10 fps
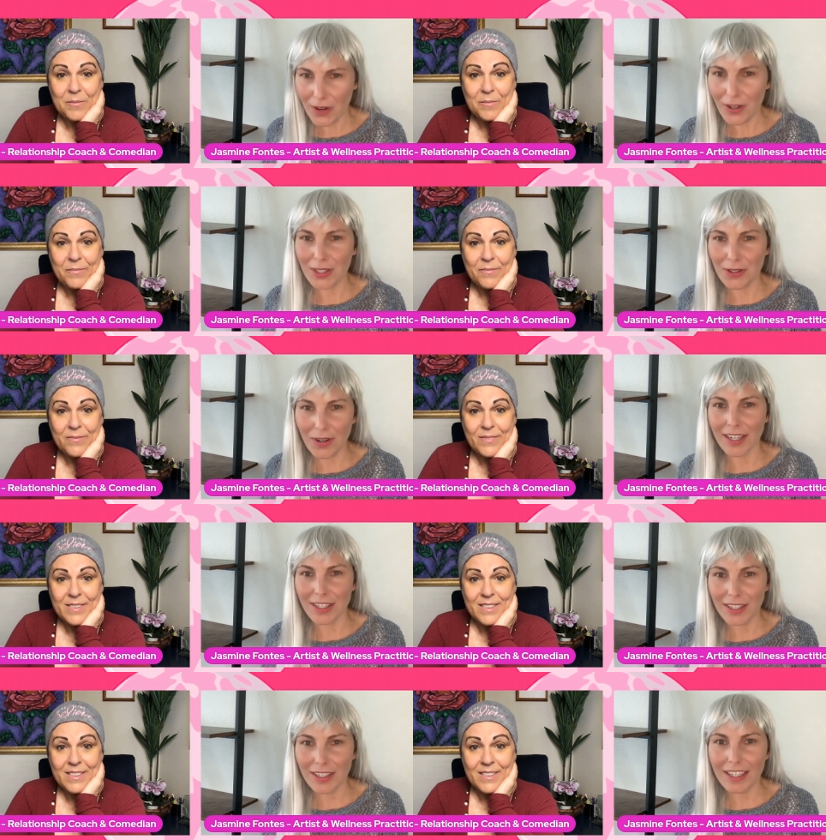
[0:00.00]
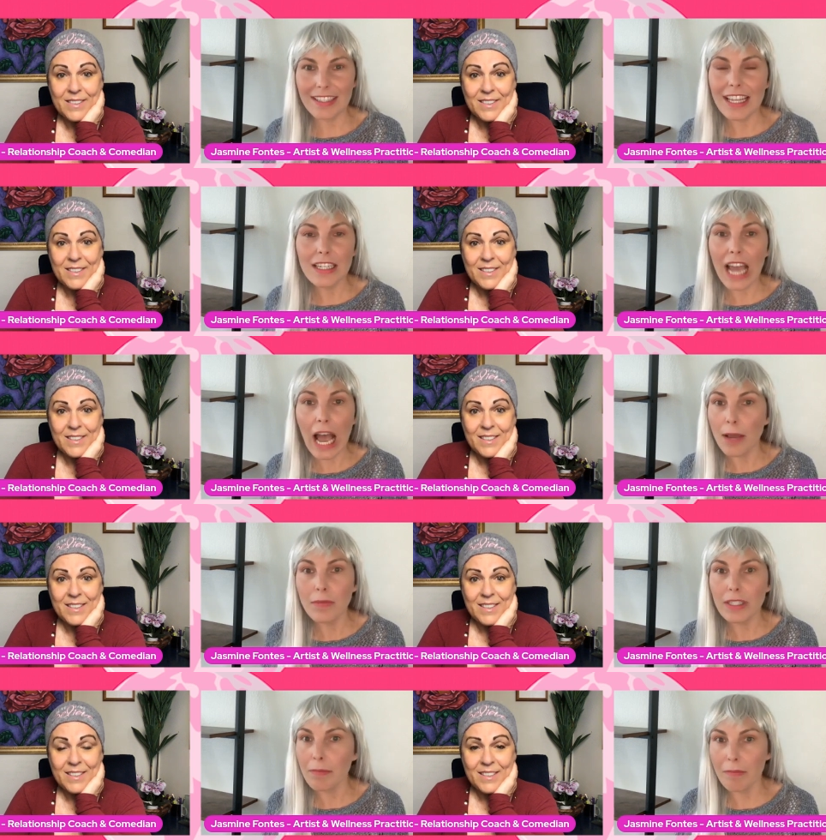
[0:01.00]
Speaker 1: Very strange. Because then time
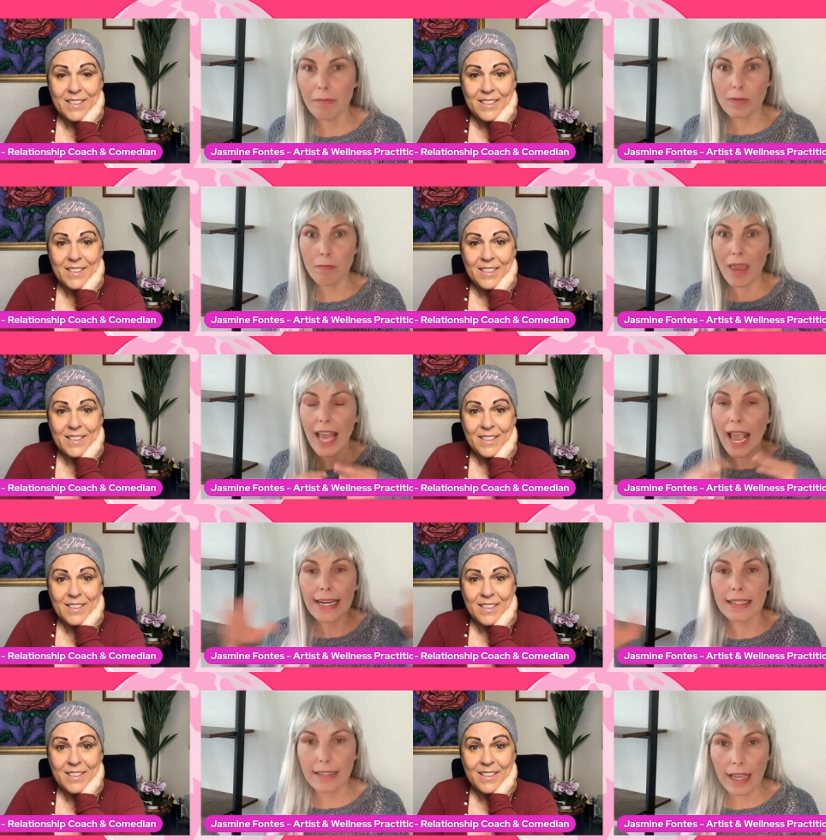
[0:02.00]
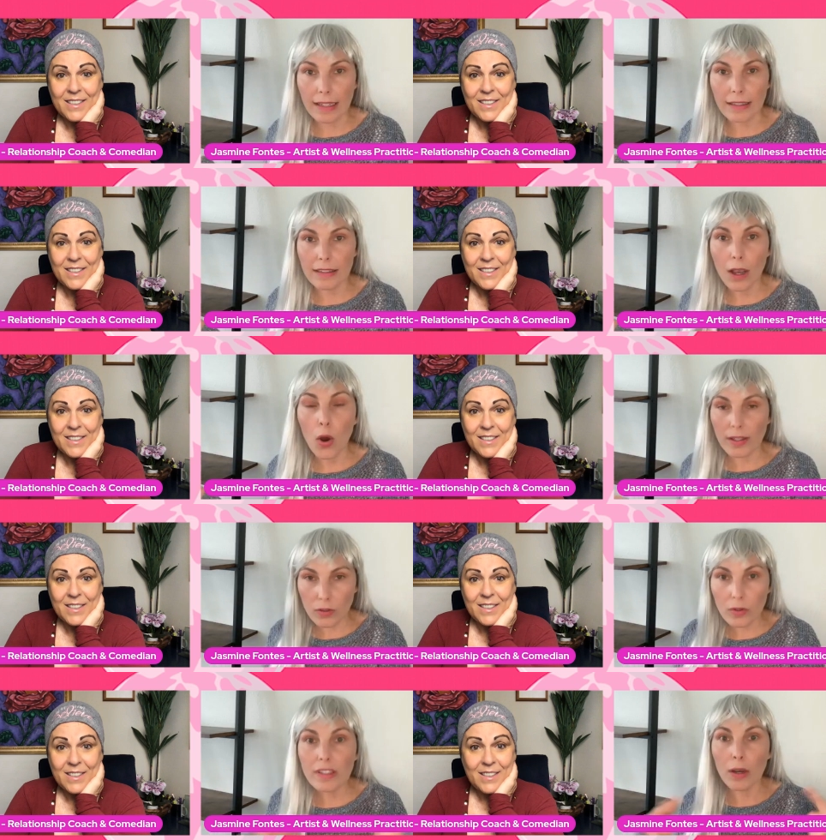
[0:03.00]
didn't make any sense. As
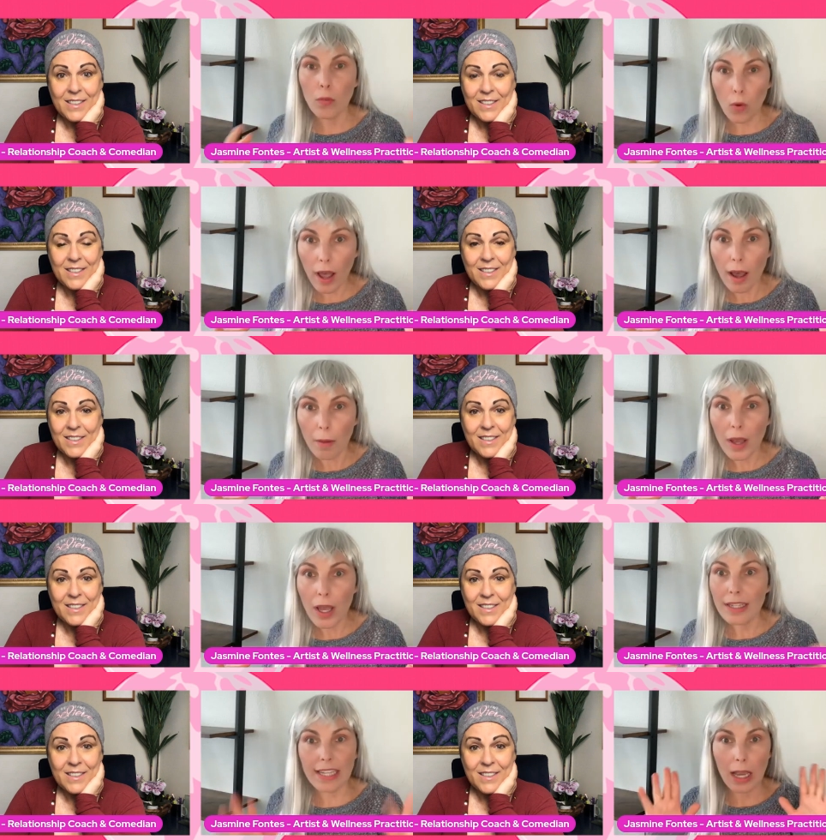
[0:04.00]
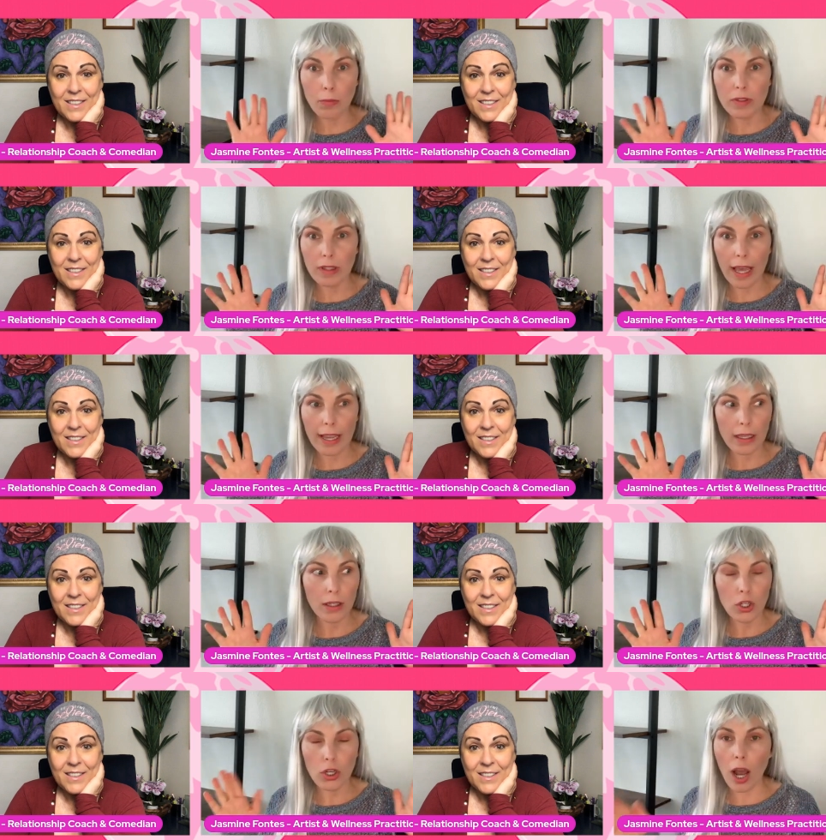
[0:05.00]
soon as I woke up, time was like
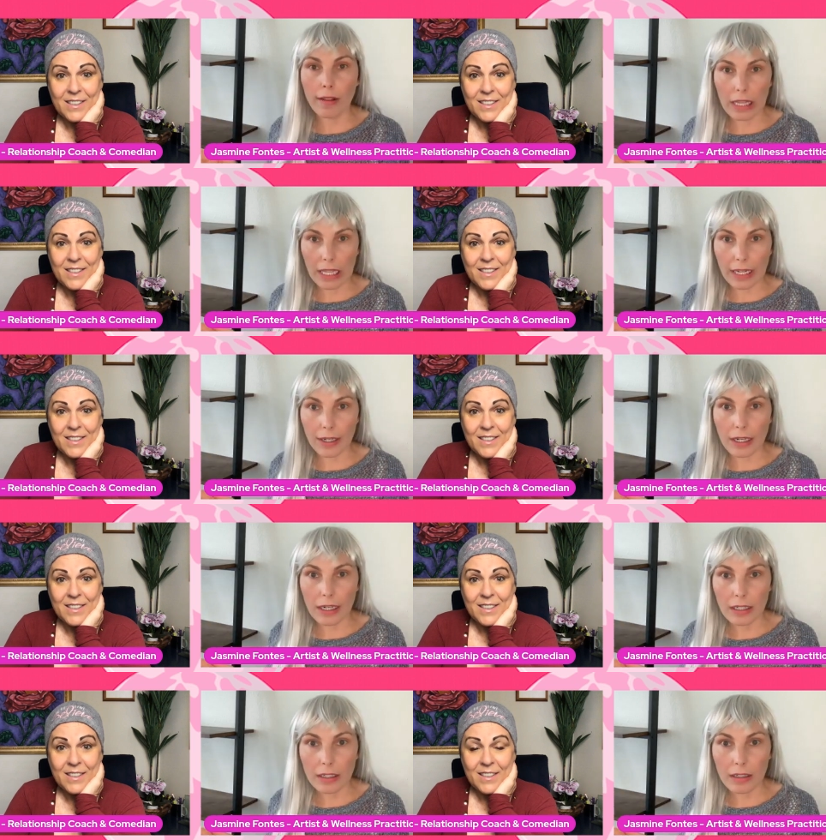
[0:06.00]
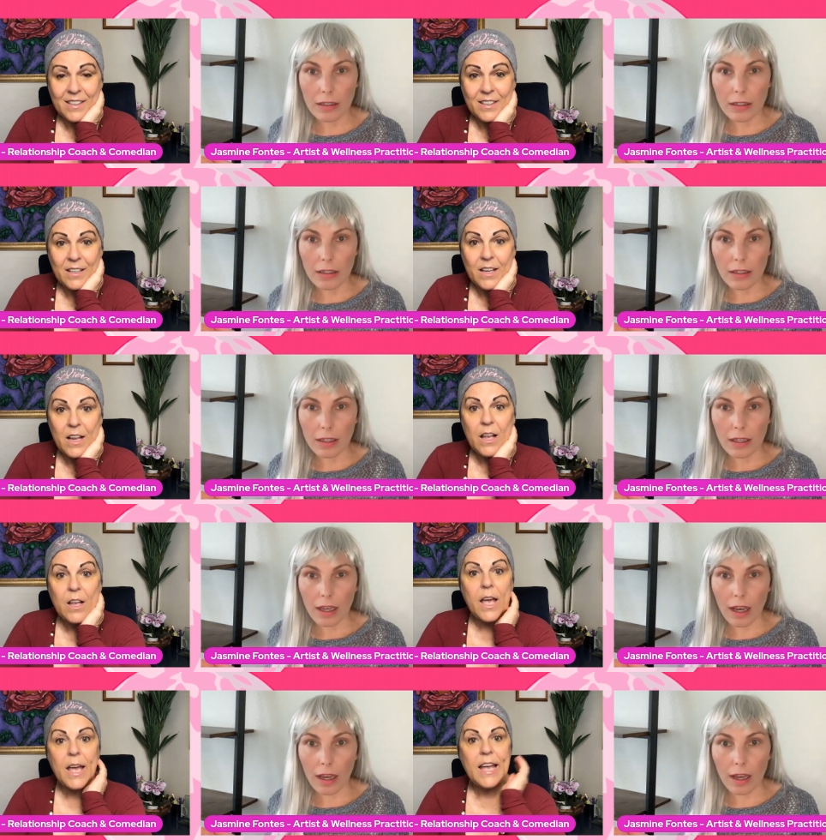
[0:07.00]
Speaker 2: nonlinear.
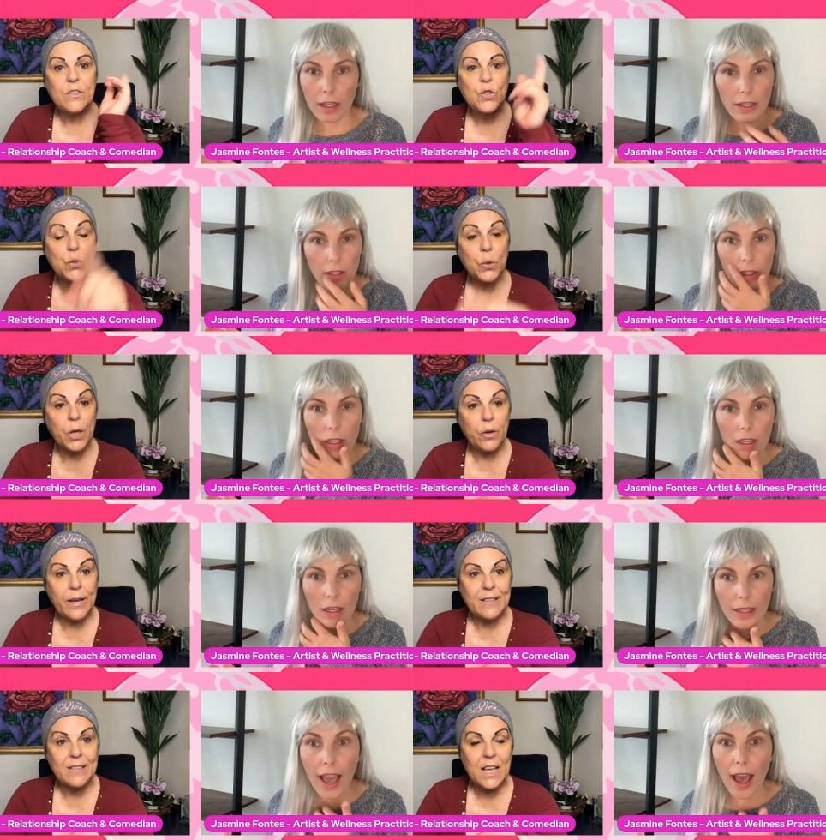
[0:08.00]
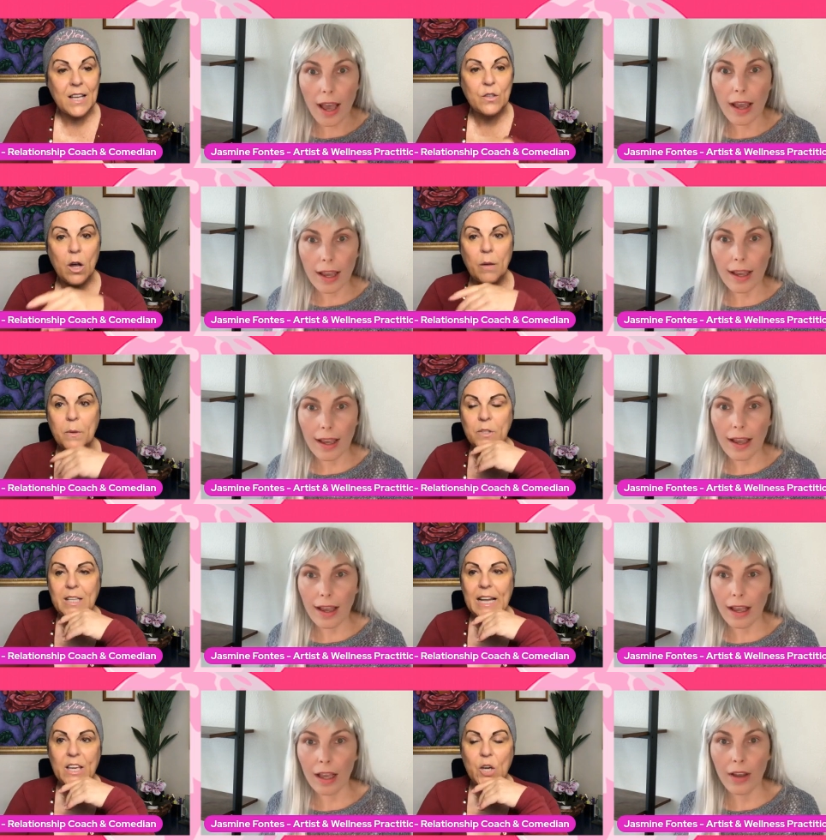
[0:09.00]
It's true. It's it's almost
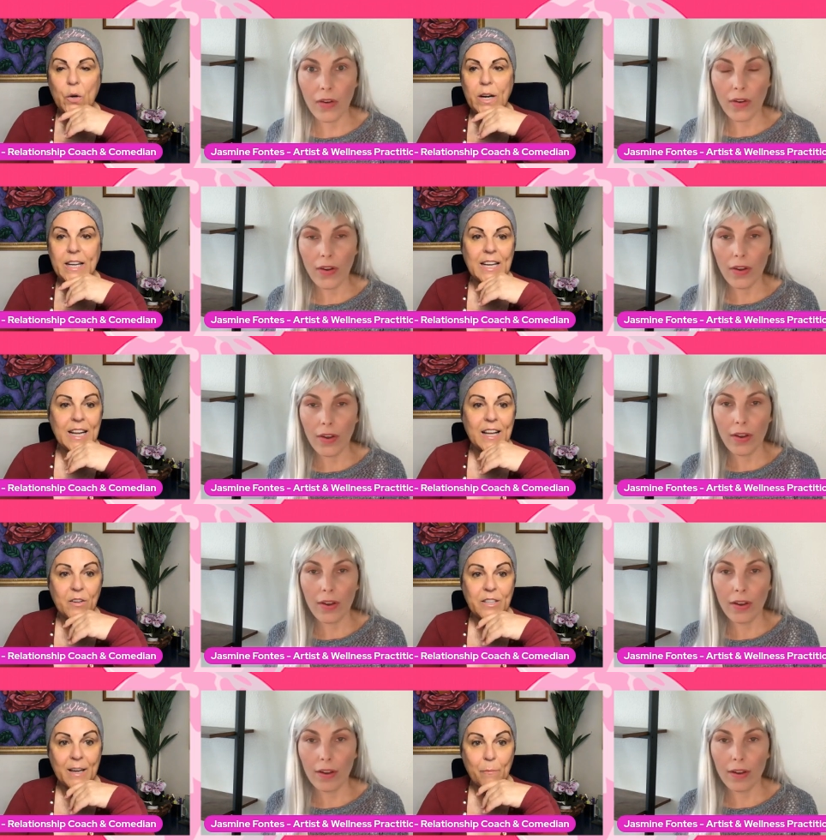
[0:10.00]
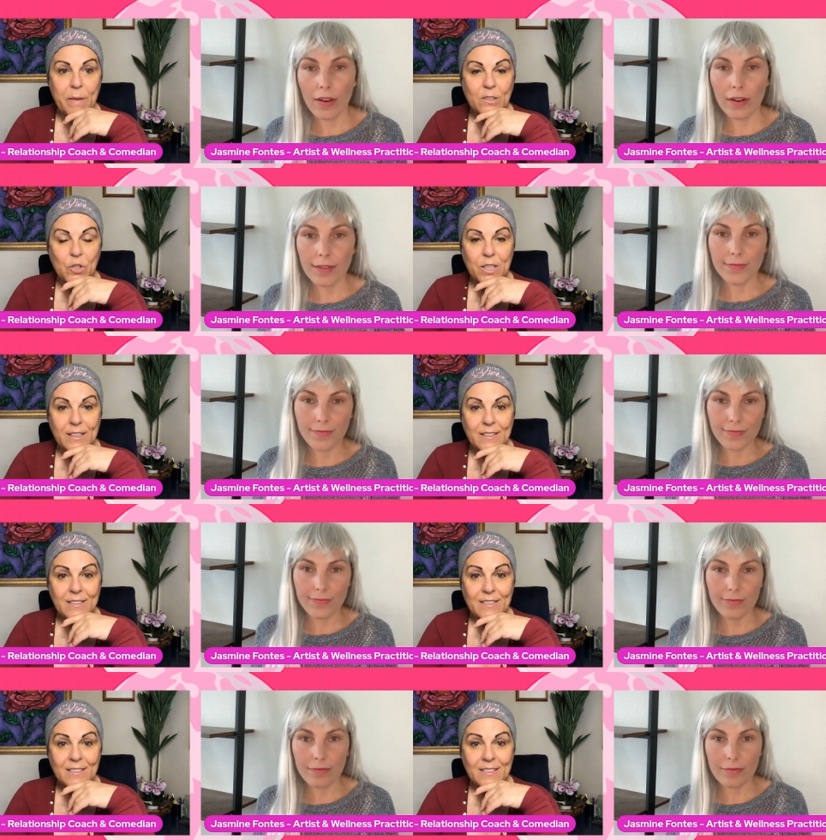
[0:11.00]
like you're in another dimension.